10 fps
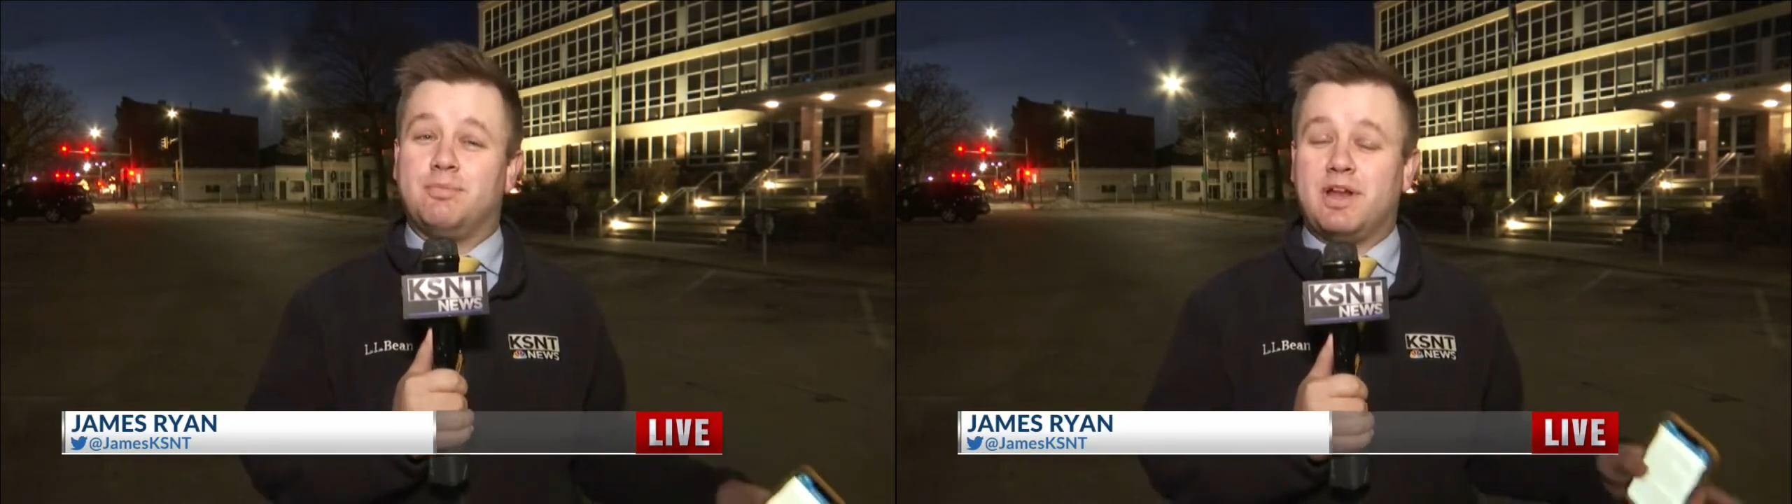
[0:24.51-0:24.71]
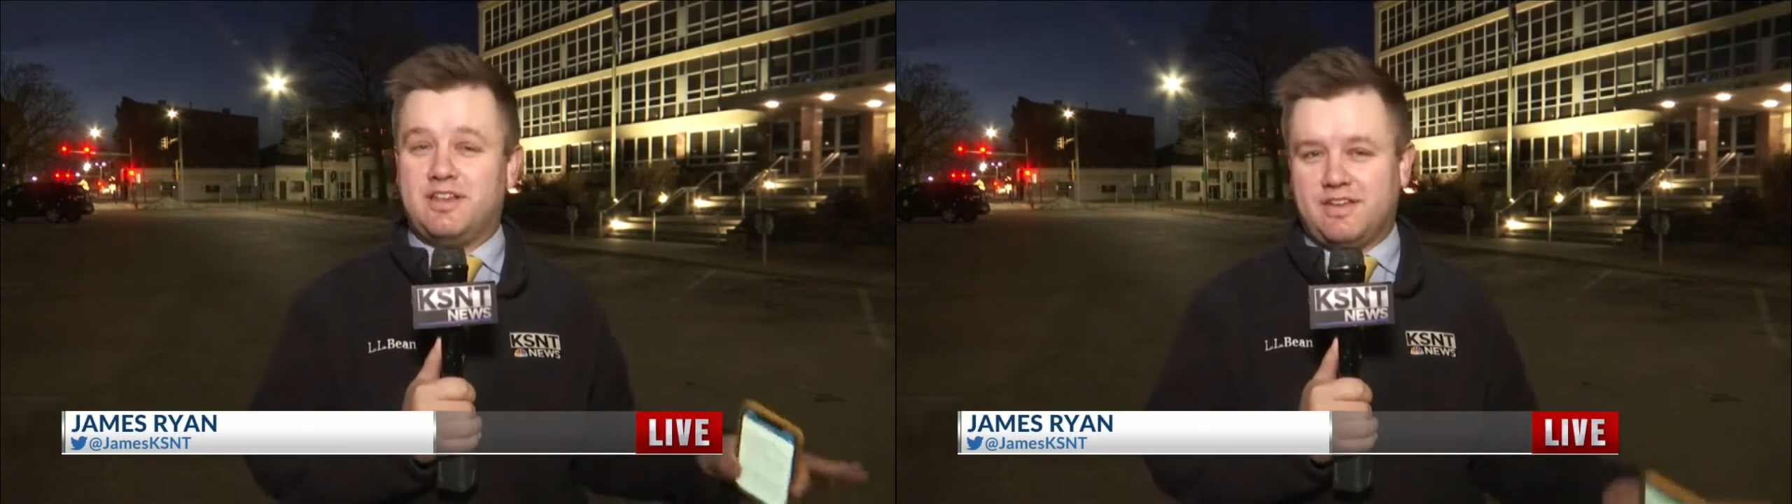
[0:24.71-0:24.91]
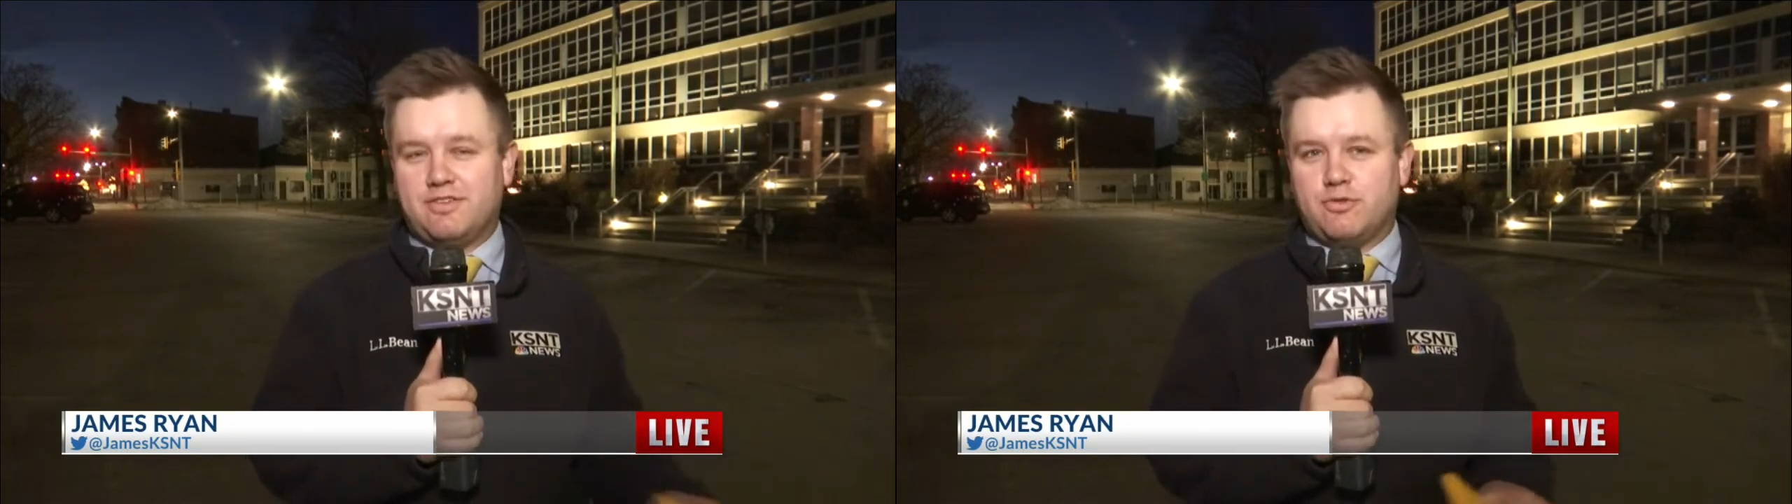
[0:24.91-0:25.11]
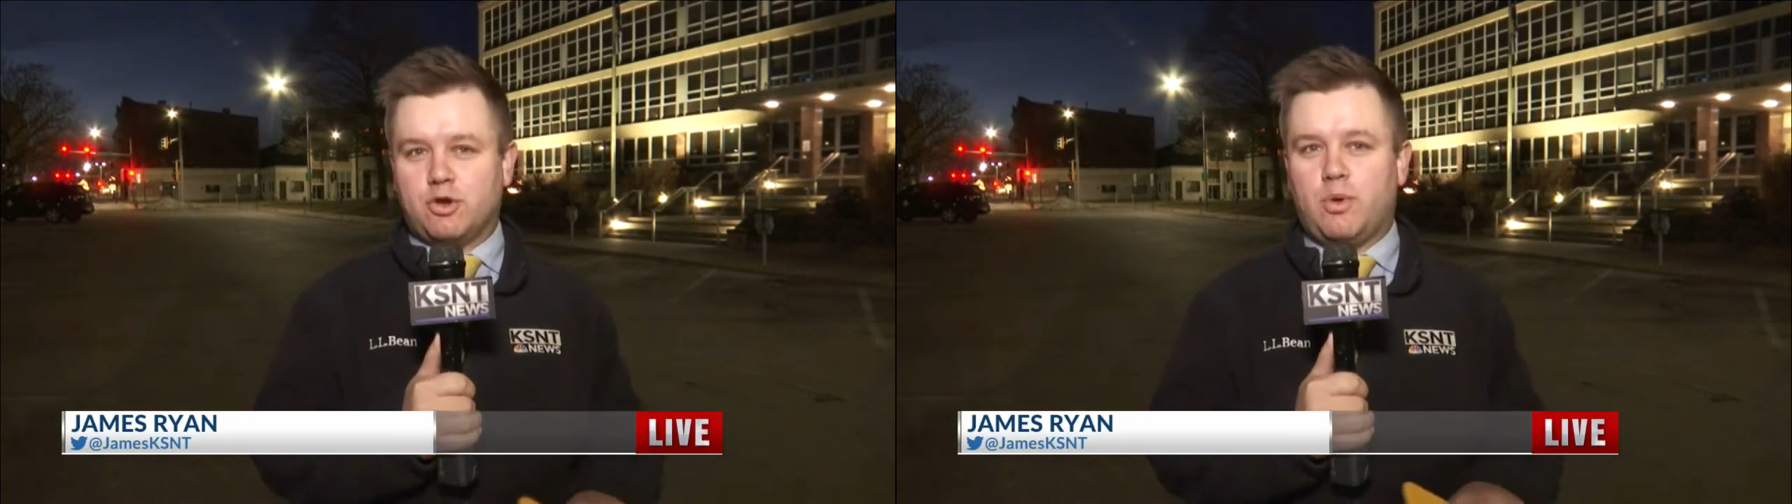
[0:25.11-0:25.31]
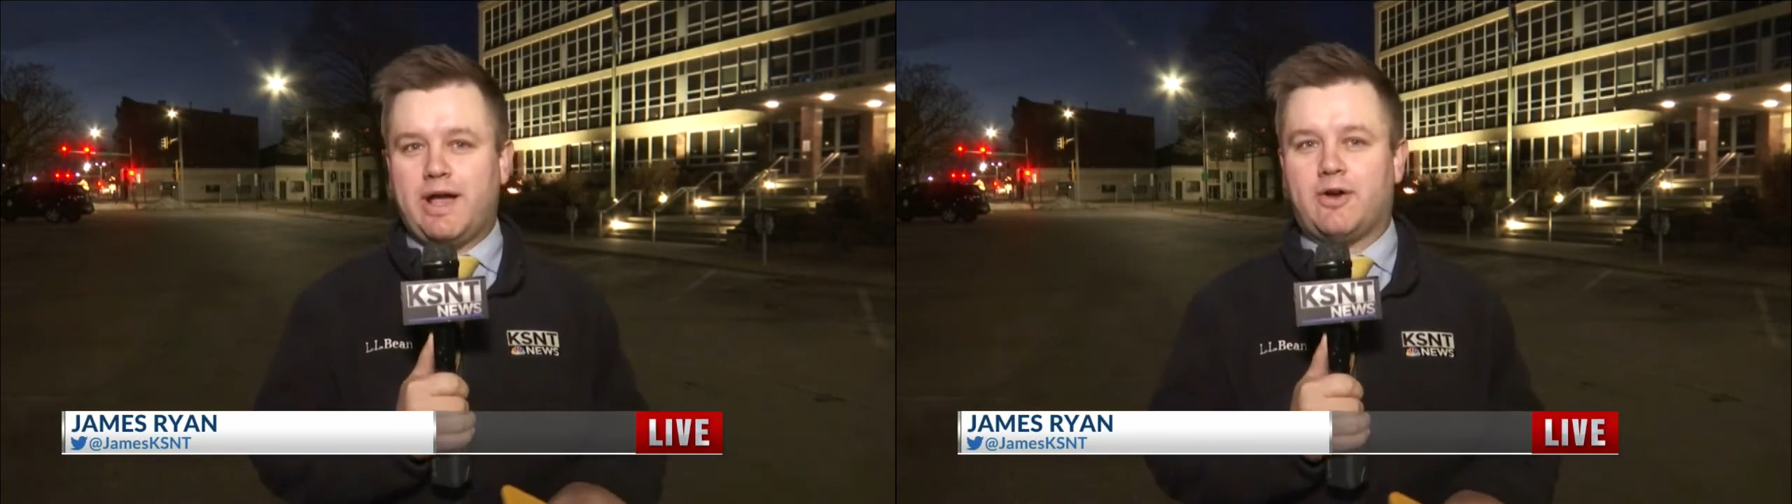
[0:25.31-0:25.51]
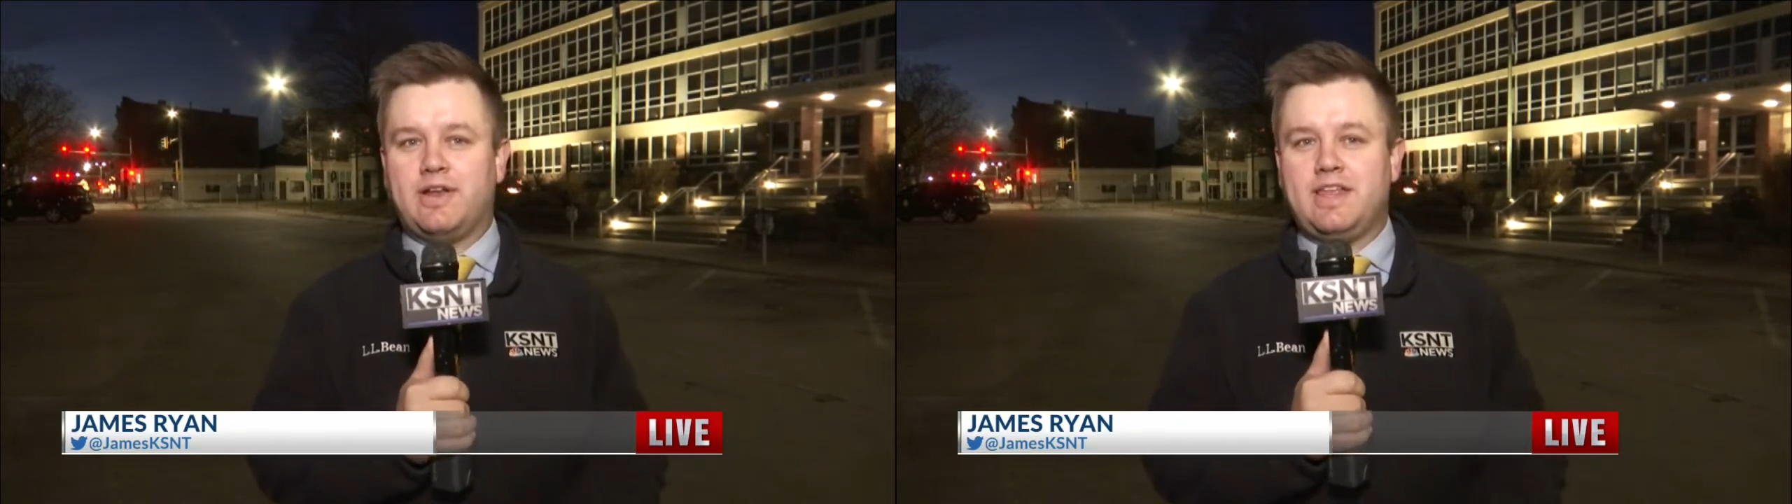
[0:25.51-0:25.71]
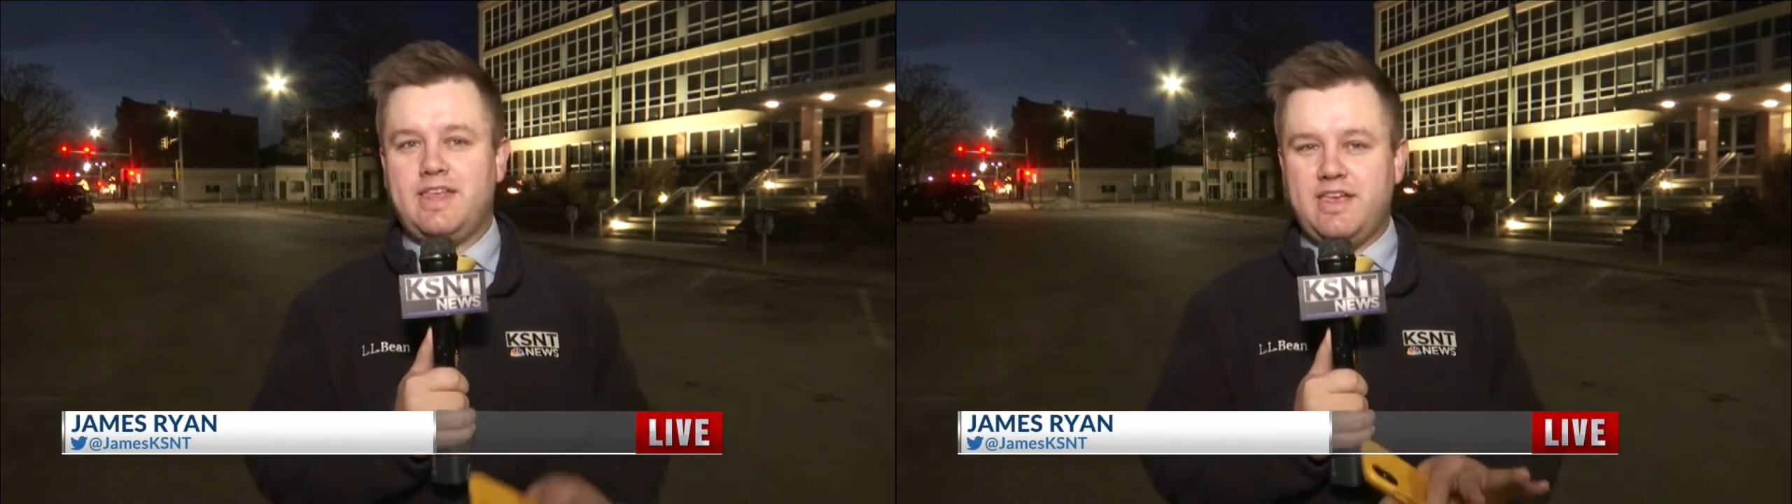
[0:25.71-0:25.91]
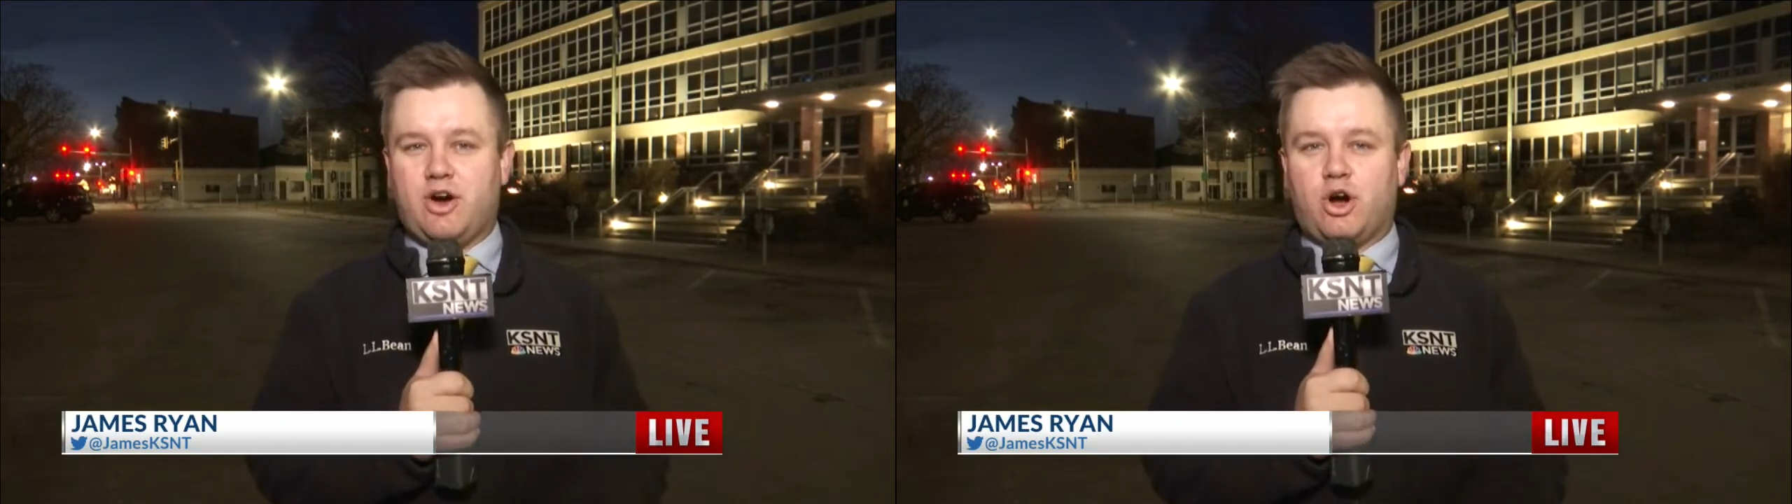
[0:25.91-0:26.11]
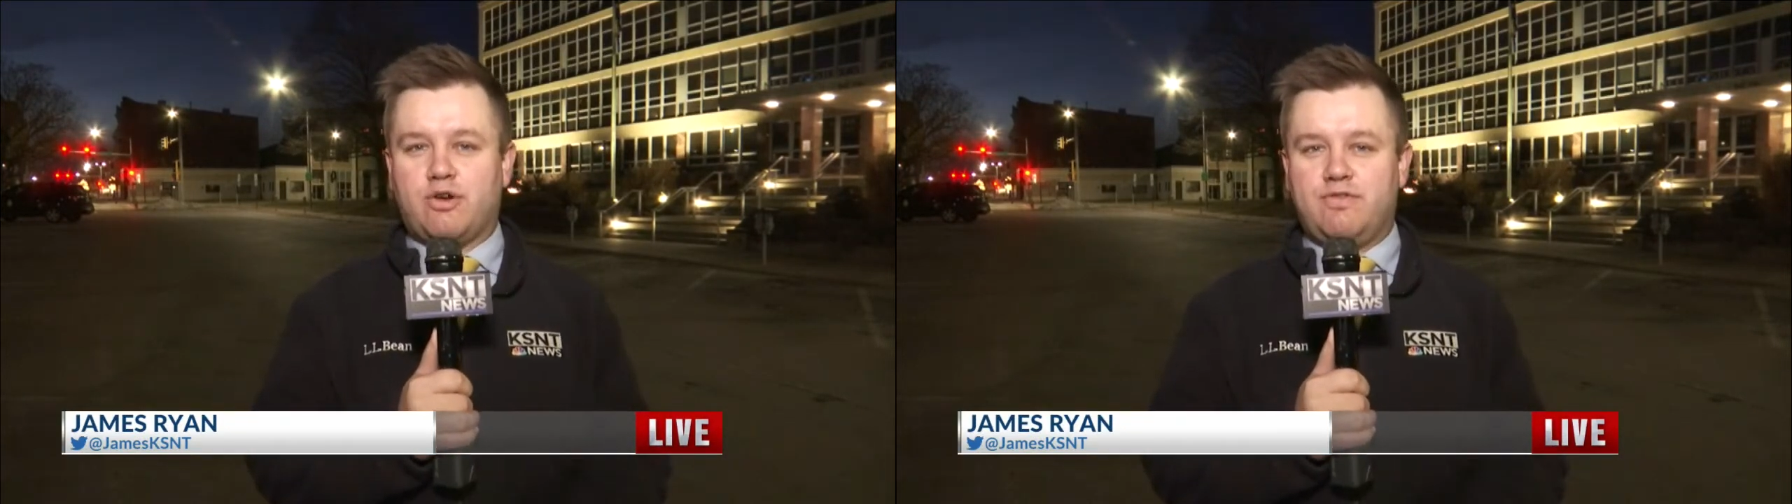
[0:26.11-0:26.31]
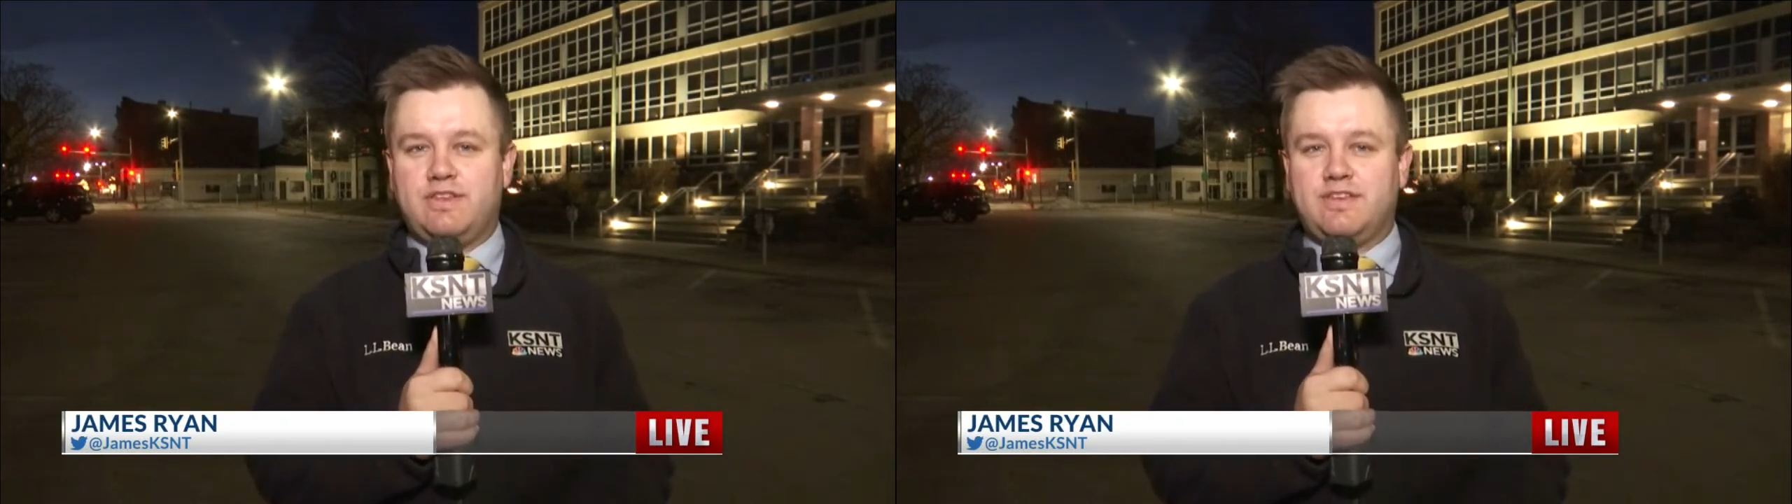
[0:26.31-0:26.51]
but it doesn't require an ER
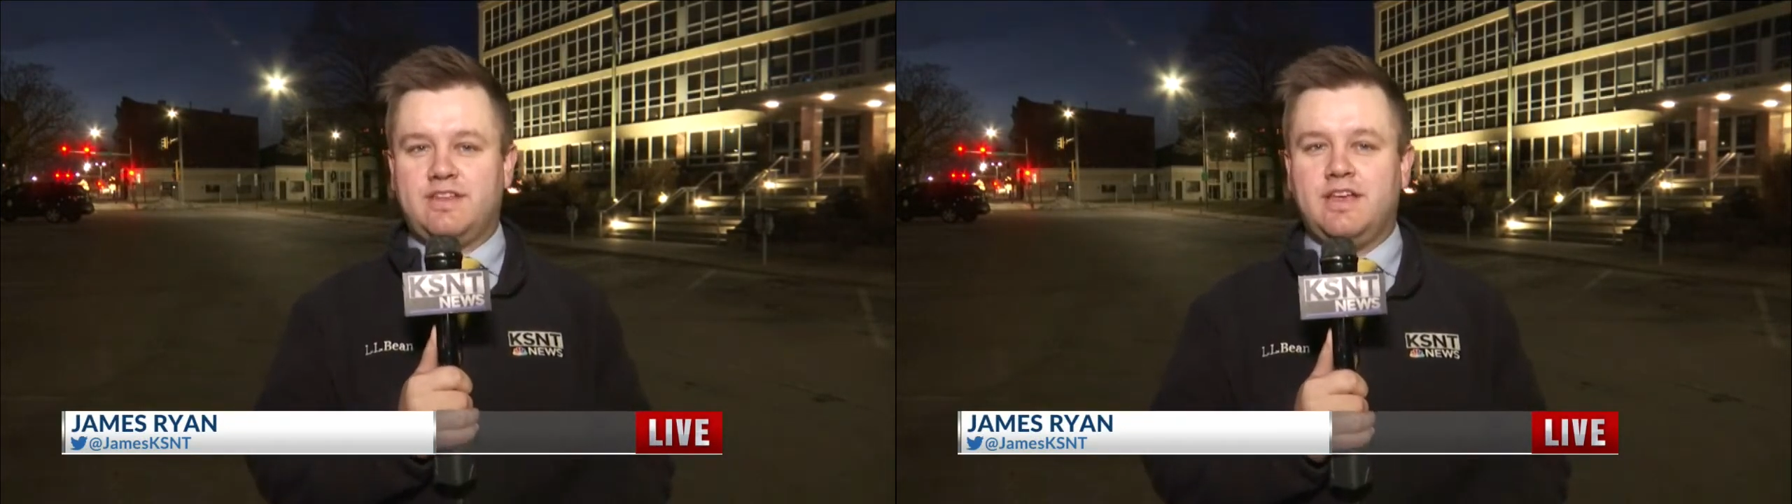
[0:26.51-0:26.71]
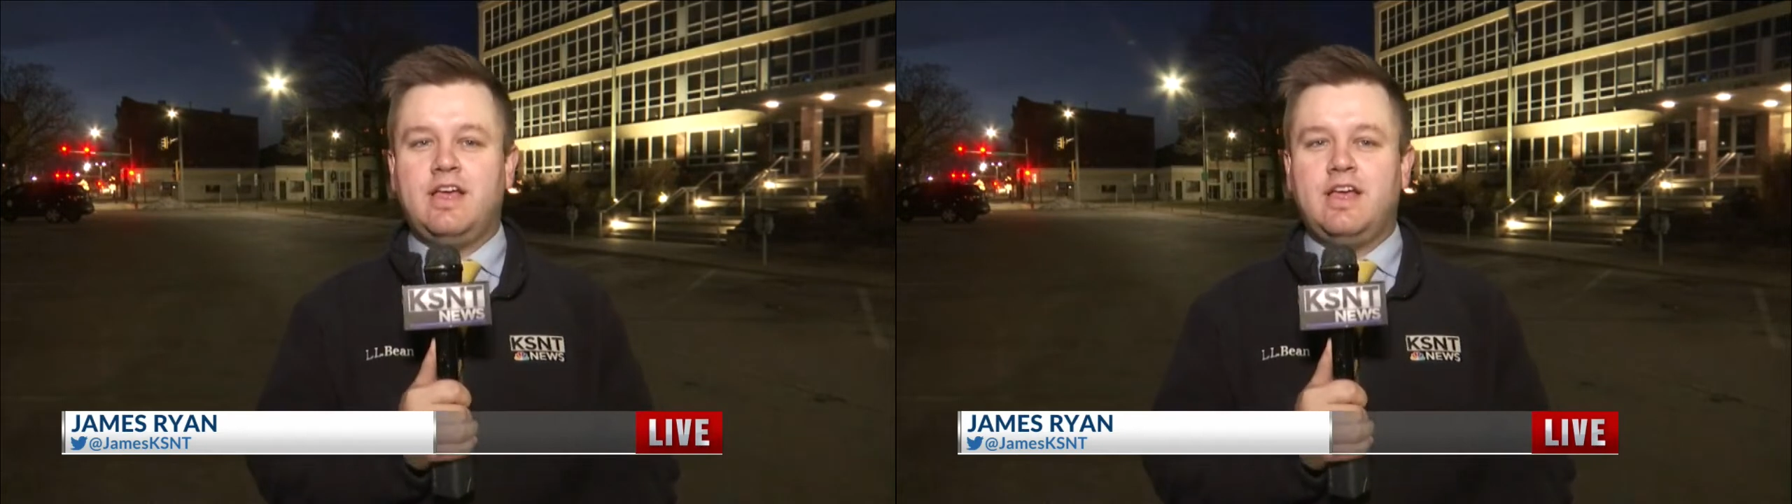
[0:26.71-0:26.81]
visit,